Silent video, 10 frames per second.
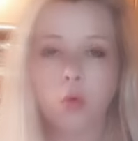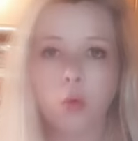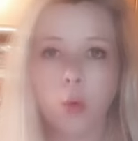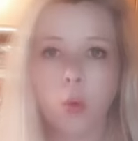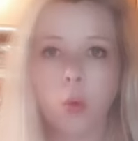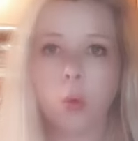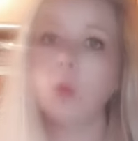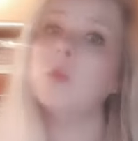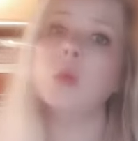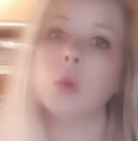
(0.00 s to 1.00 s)
for
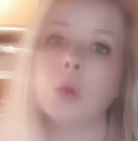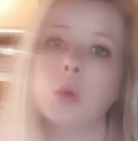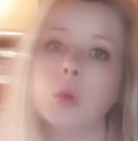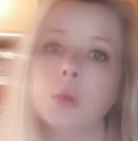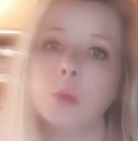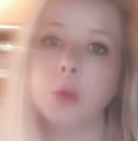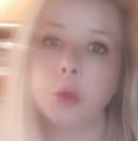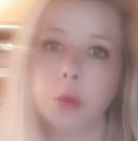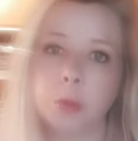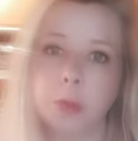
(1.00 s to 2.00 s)
all of those poor
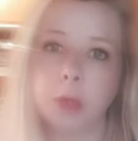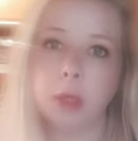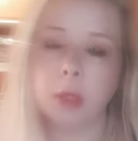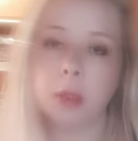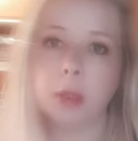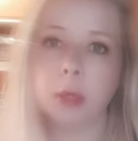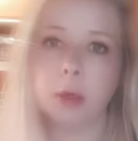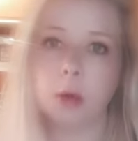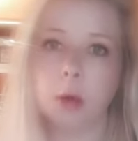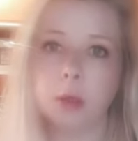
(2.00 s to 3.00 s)
human beings
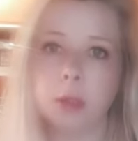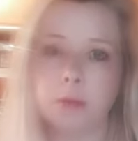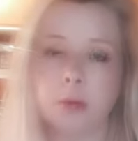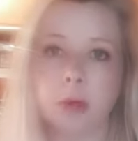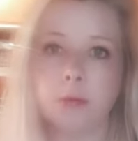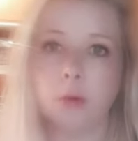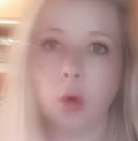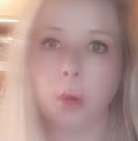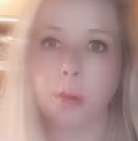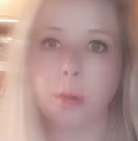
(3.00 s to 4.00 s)
that are suffering
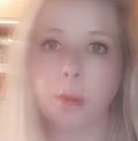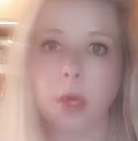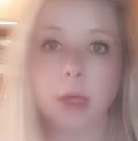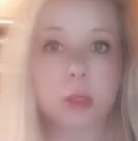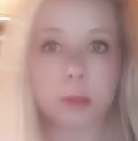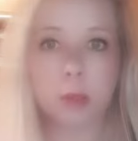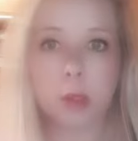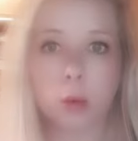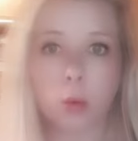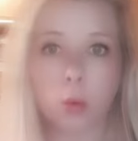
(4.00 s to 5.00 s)
from
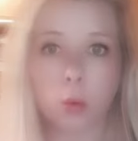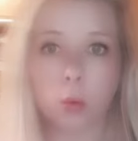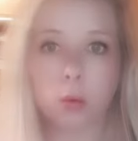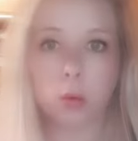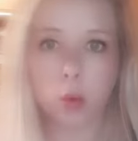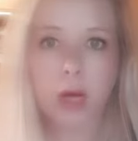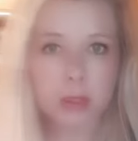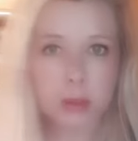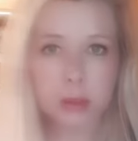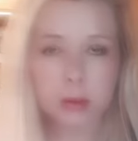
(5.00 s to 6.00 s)
eczema or
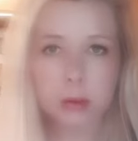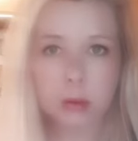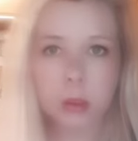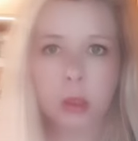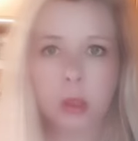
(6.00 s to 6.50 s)
psoriasis.